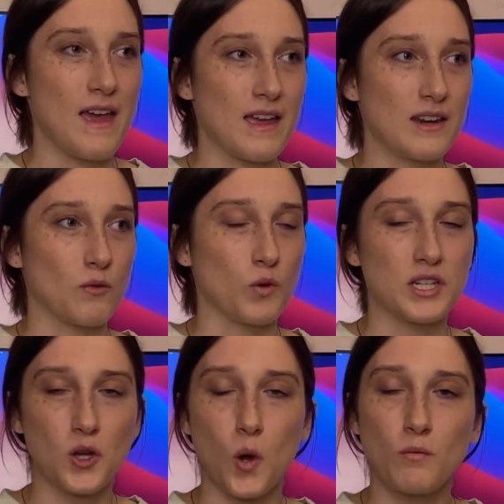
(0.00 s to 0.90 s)
And what
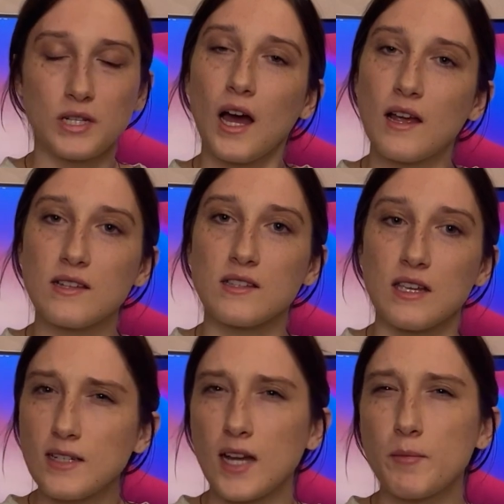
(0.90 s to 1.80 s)
Tome does
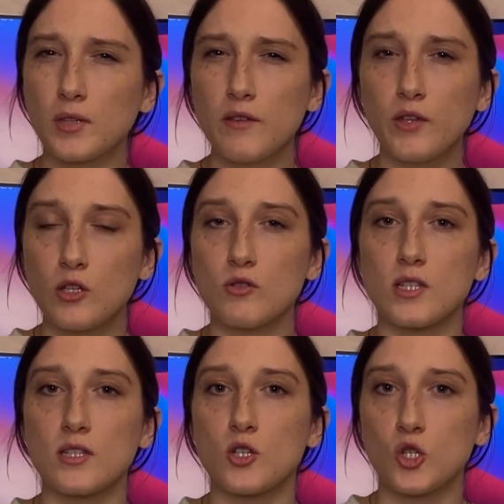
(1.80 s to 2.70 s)
is, I believe it uses